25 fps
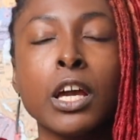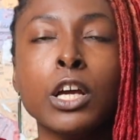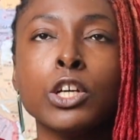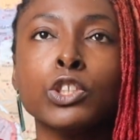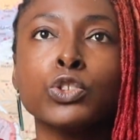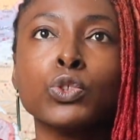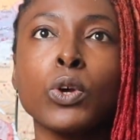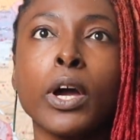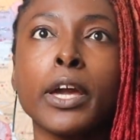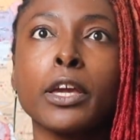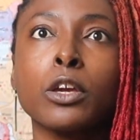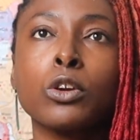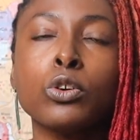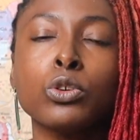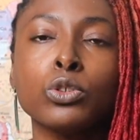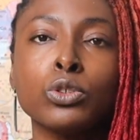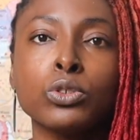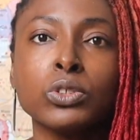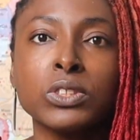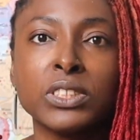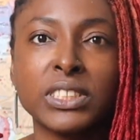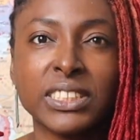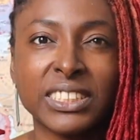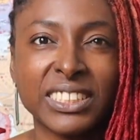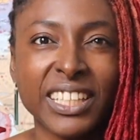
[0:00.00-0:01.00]
So I
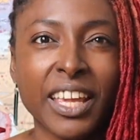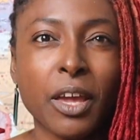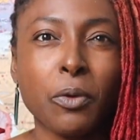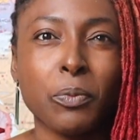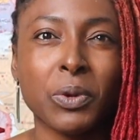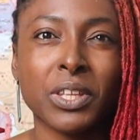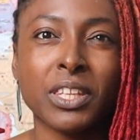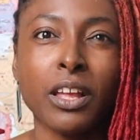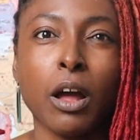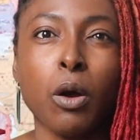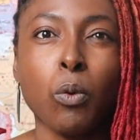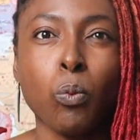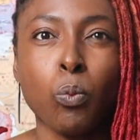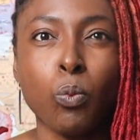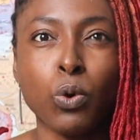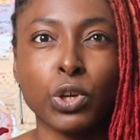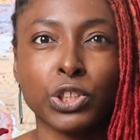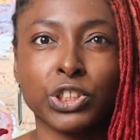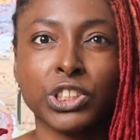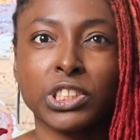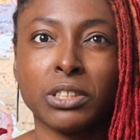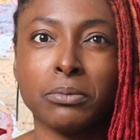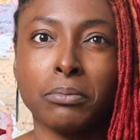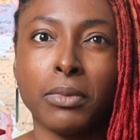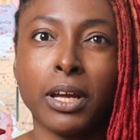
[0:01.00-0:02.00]
couldn't stay without
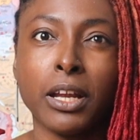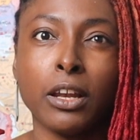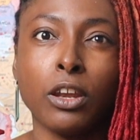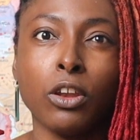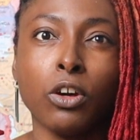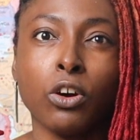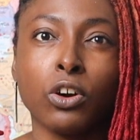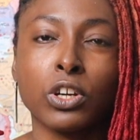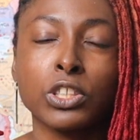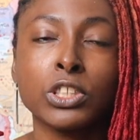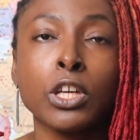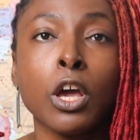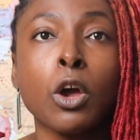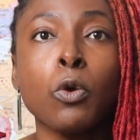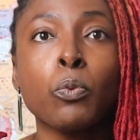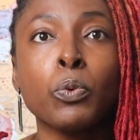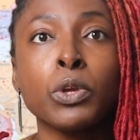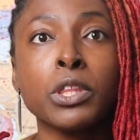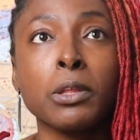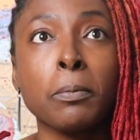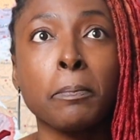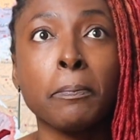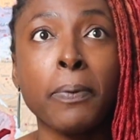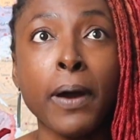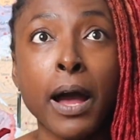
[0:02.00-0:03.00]
washing my locks. With
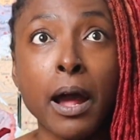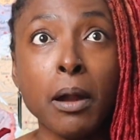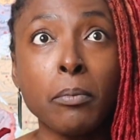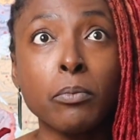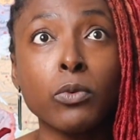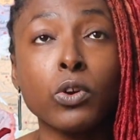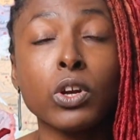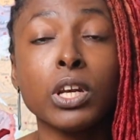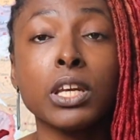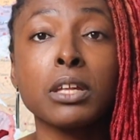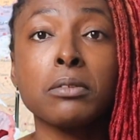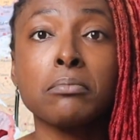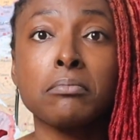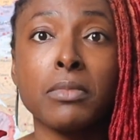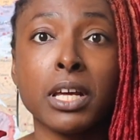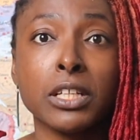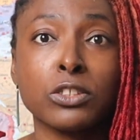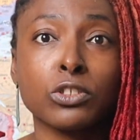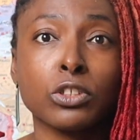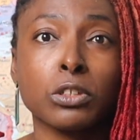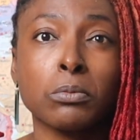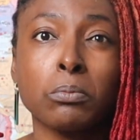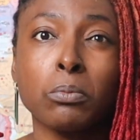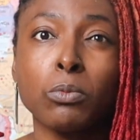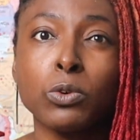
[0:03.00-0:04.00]
the palm rolling
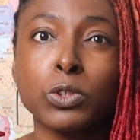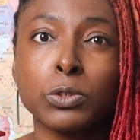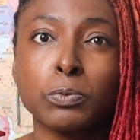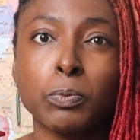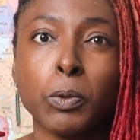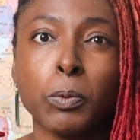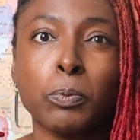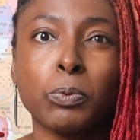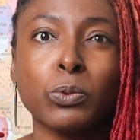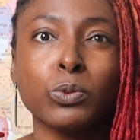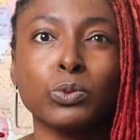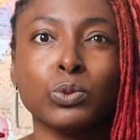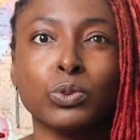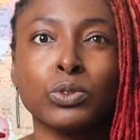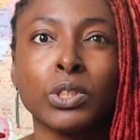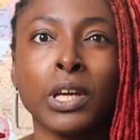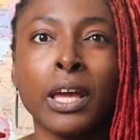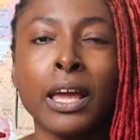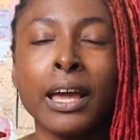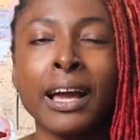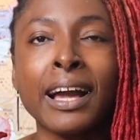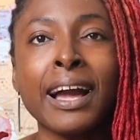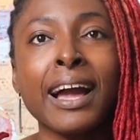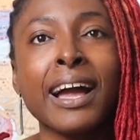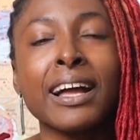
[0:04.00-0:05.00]
method, most people
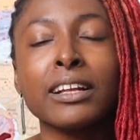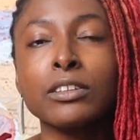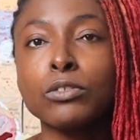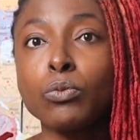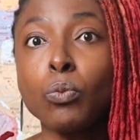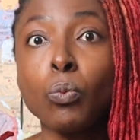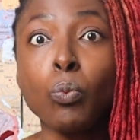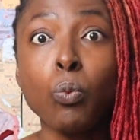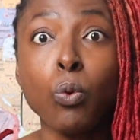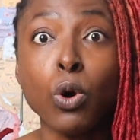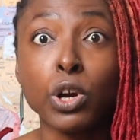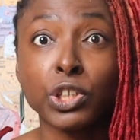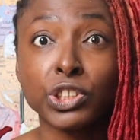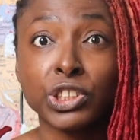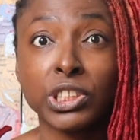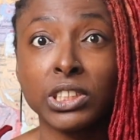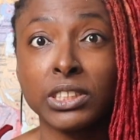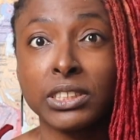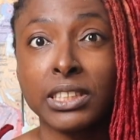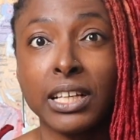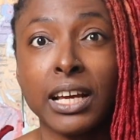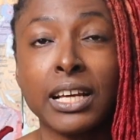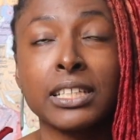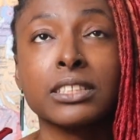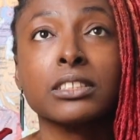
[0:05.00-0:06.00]
can't wash
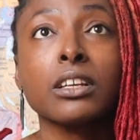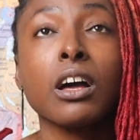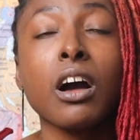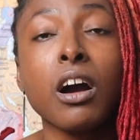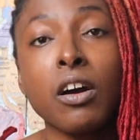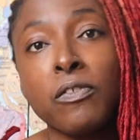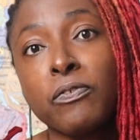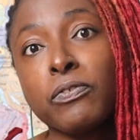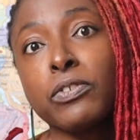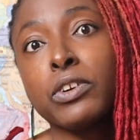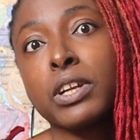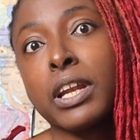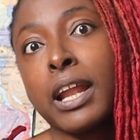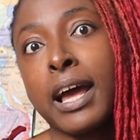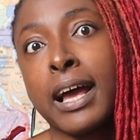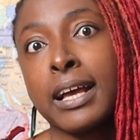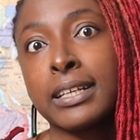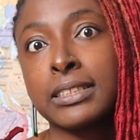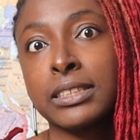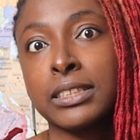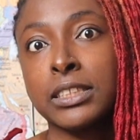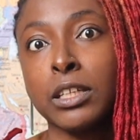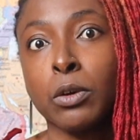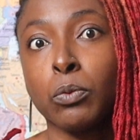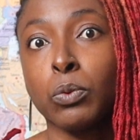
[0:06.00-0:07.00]
it as often
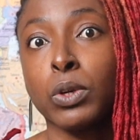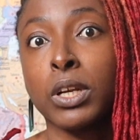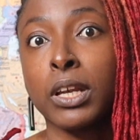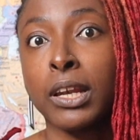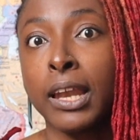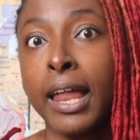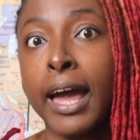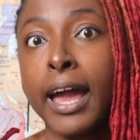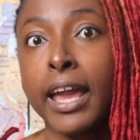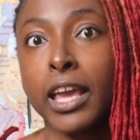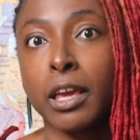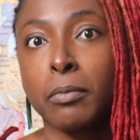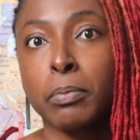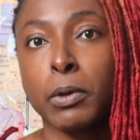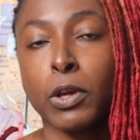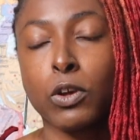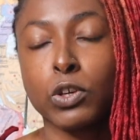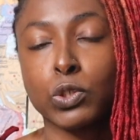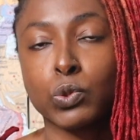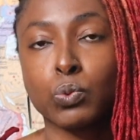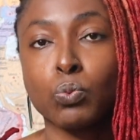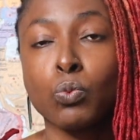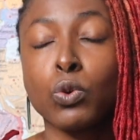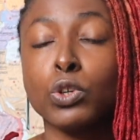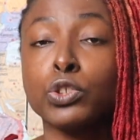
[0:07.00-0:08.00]
as they would like,
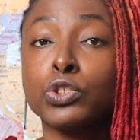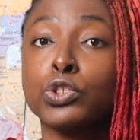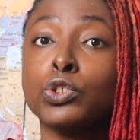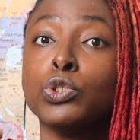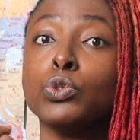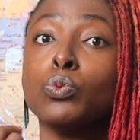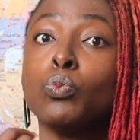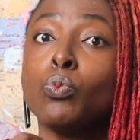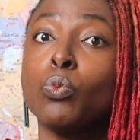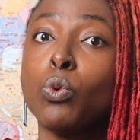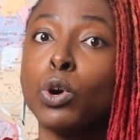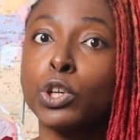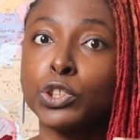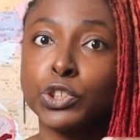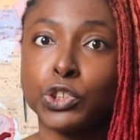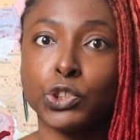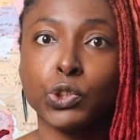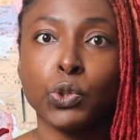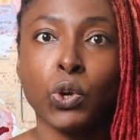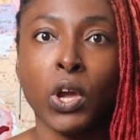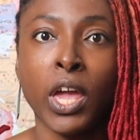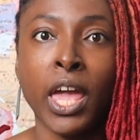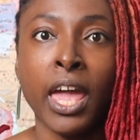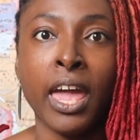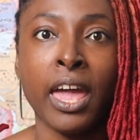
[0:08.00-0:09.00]
because once you wash
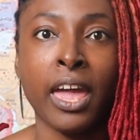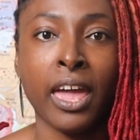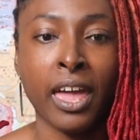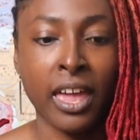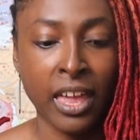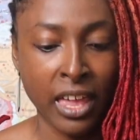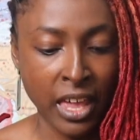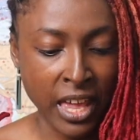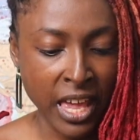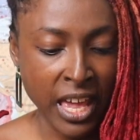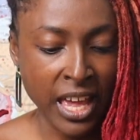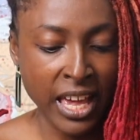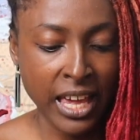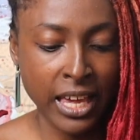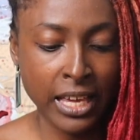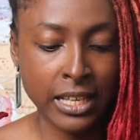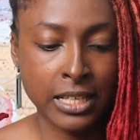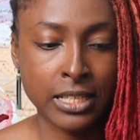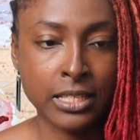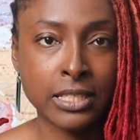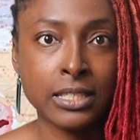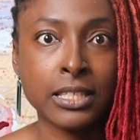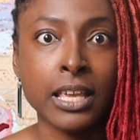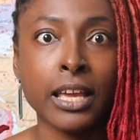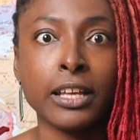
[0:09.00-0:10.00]
your hair, it
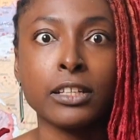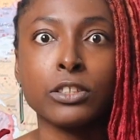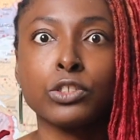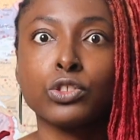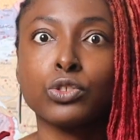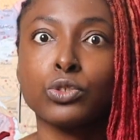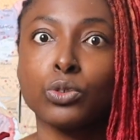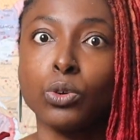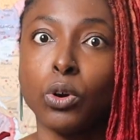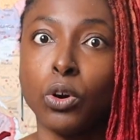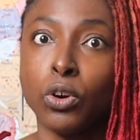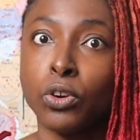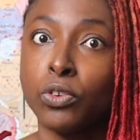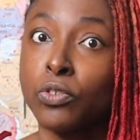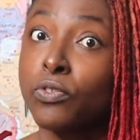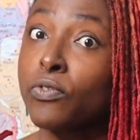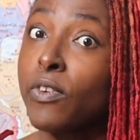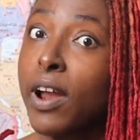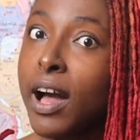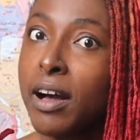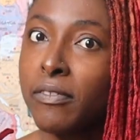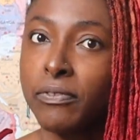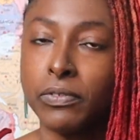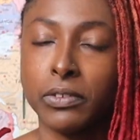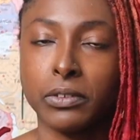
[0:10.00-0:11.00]
tends to
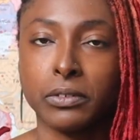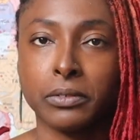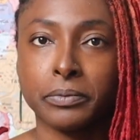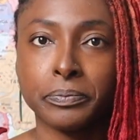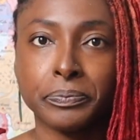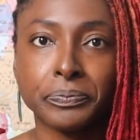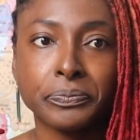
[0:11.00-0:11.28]
unravel.